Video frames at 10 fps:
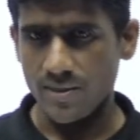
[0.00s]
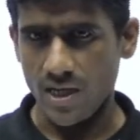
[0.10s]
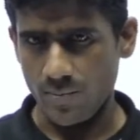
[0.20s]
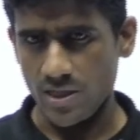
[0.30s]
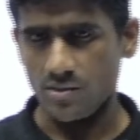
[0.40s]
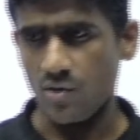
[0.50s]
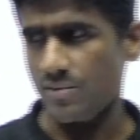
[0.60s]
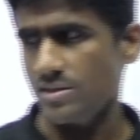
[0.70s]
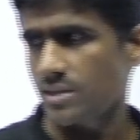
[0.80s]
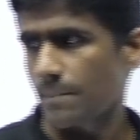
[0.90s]

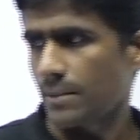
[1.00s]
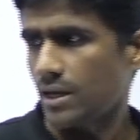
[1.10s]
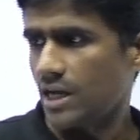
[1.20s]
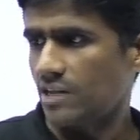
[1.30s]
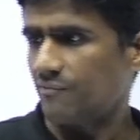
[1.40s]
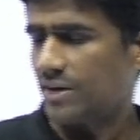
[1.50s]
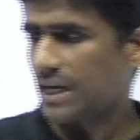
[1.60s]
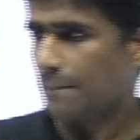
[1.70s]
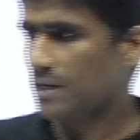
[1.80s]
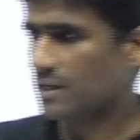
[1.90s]
and the
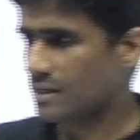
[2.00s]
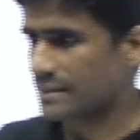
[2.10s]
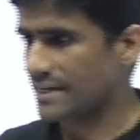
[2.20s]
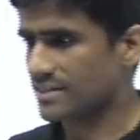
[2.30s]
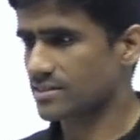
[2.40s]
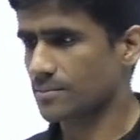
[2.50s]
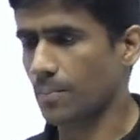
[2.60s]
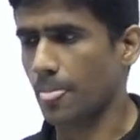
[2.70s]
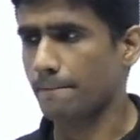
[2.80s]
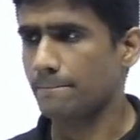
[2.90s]
fundamental rights,
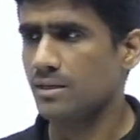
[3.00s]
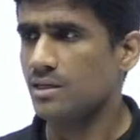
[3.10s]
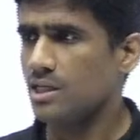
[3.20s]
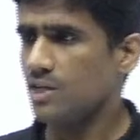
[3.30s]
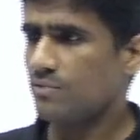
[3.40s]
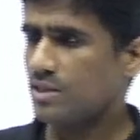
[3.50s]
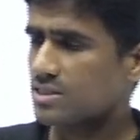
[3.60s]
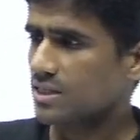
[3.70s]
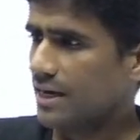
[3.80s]
if this